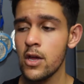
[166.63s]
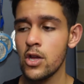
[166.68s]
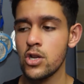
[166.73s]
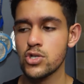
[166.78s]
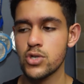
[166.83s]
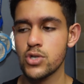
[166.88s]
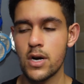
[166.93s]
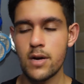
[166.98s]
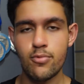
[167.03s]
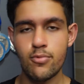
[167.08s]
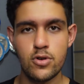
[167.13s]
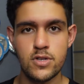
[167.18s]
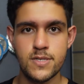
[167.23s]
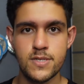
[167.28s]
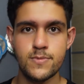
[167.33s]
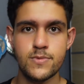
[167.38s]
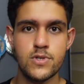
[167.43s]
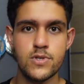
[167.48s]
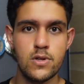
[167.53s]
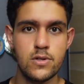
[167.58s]
trying to put on
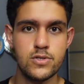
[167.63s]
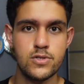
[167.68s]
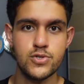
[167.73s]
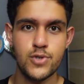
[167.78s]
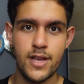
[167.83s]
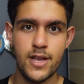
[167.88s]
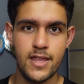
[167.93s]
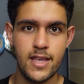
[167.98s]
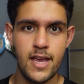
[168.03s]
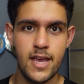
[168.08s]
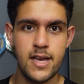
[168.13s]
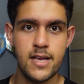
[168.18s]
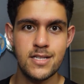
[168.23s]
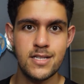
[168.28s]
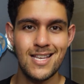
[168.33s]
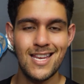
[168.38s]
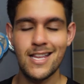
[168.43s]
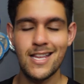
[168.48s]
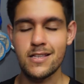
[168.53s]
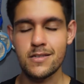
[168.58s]
some solid strength gains,
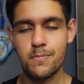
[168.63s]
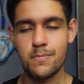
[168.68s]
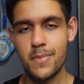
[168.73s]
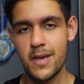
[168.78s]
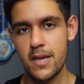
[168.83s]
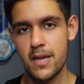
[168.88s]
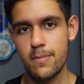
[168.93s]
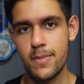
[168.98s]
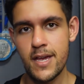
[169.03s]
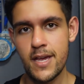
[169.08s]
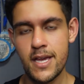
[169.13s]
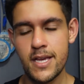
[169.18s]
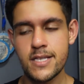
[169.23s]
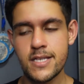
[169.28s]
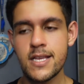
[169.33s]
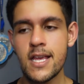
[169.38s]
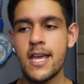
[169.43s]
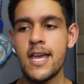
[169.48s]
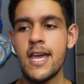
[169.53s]
hitting some PBs.